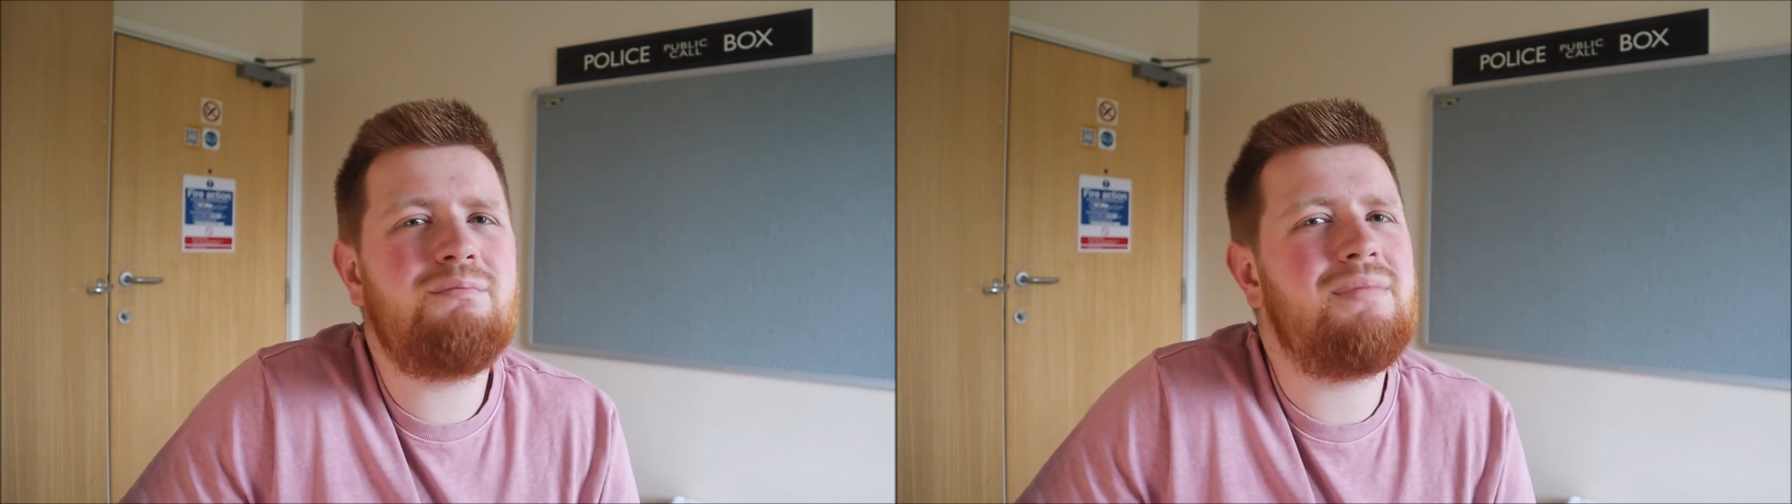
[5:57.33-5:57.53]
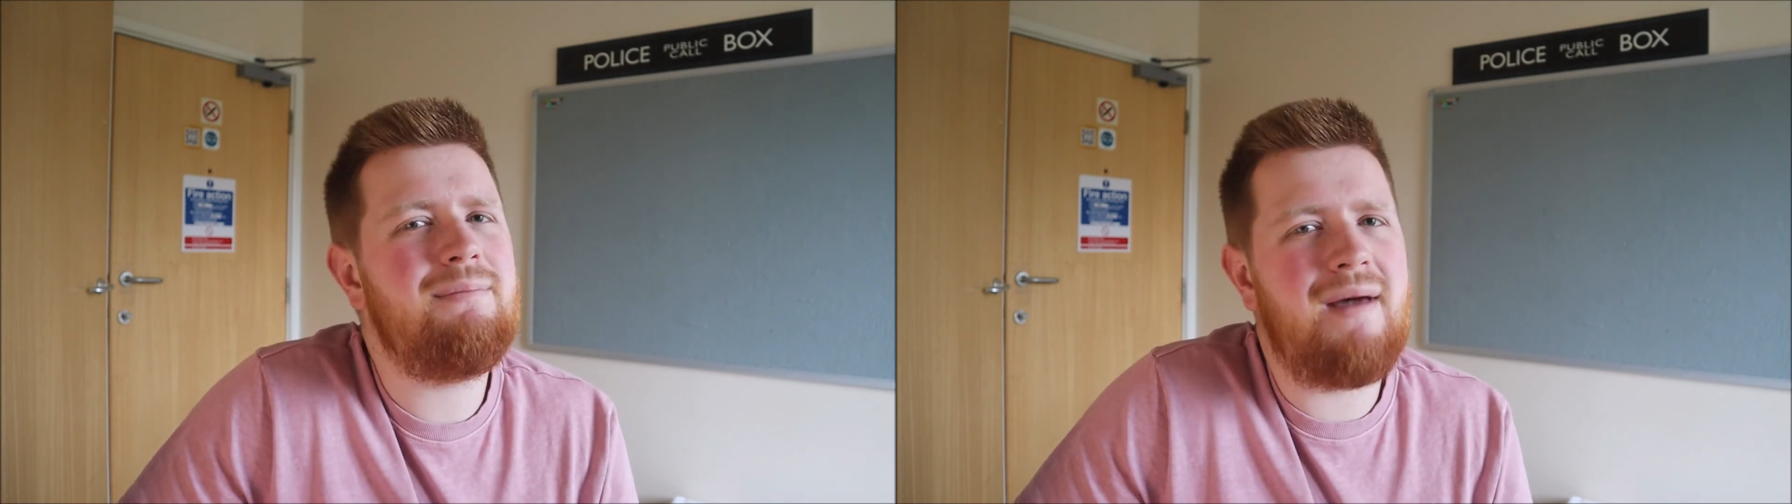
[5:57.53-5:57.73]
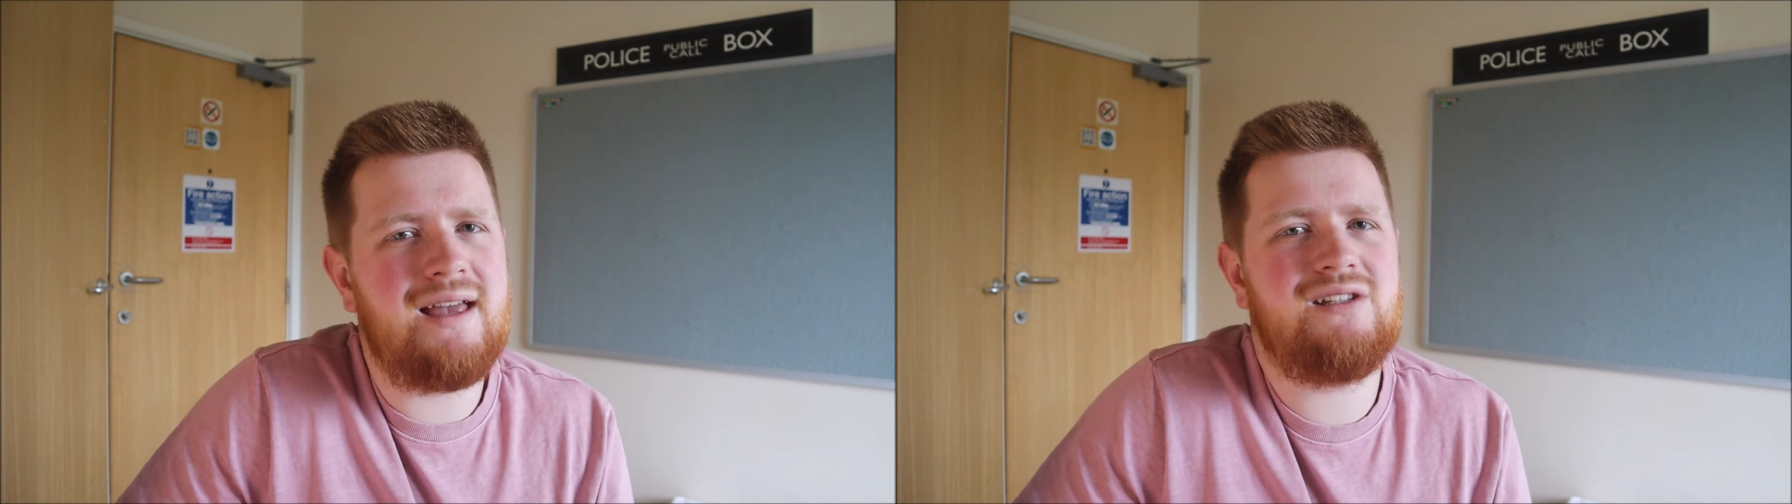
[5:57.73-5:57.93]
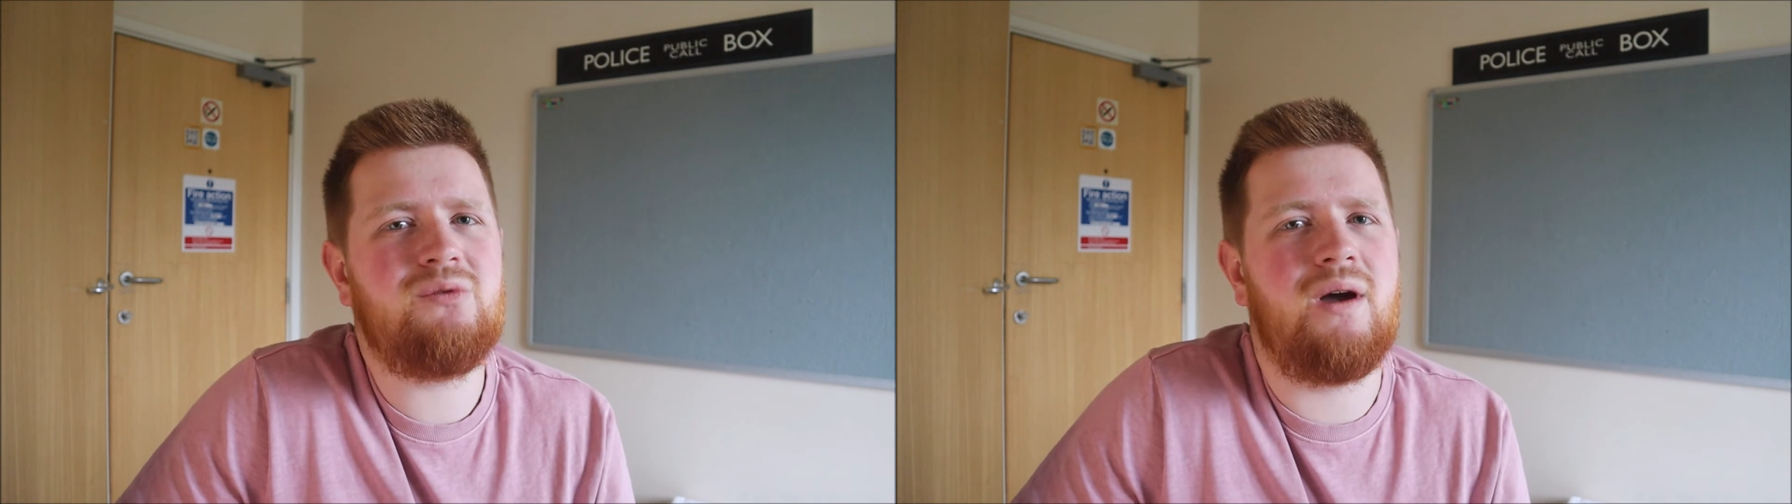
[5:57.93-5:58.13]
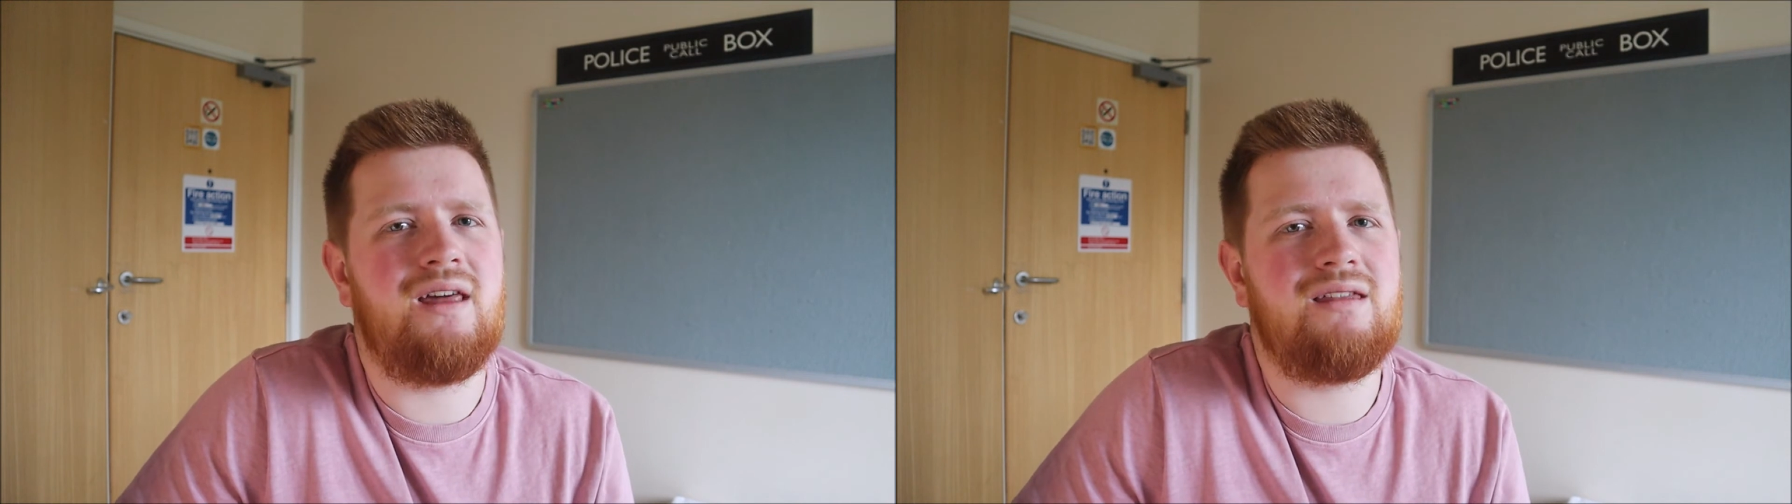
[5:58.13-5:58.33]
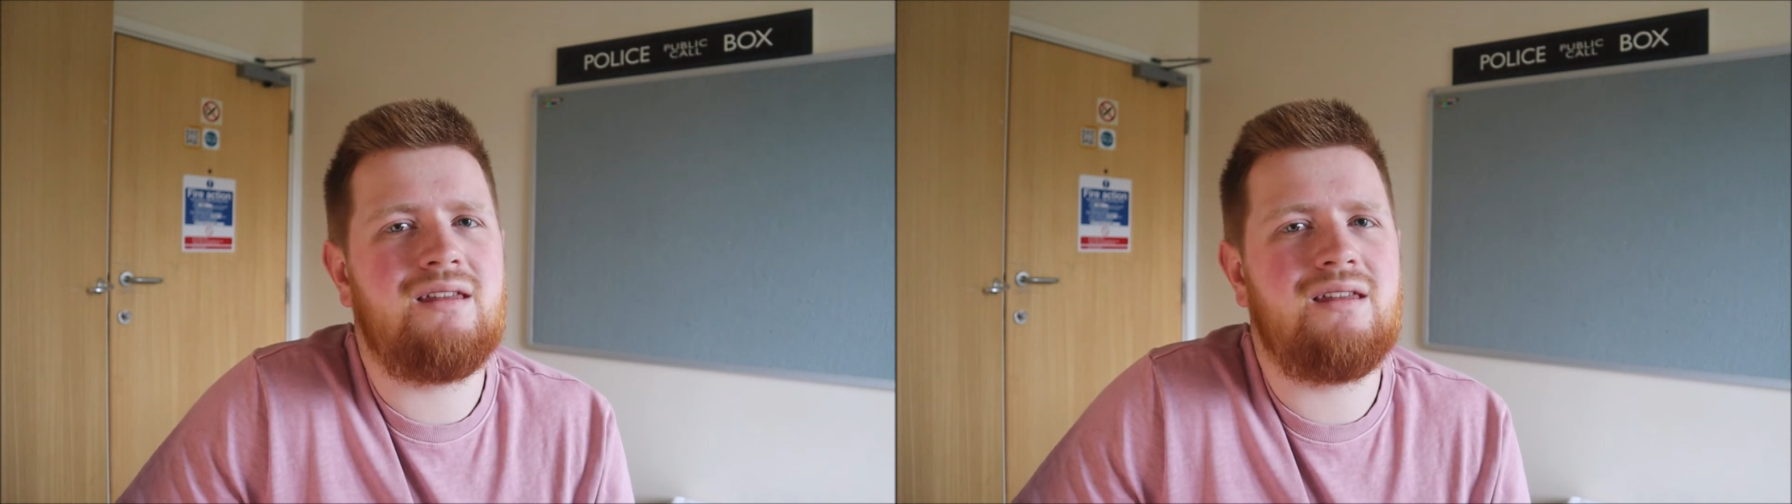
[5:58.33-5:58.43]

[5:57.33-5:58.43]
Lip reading: be messed with.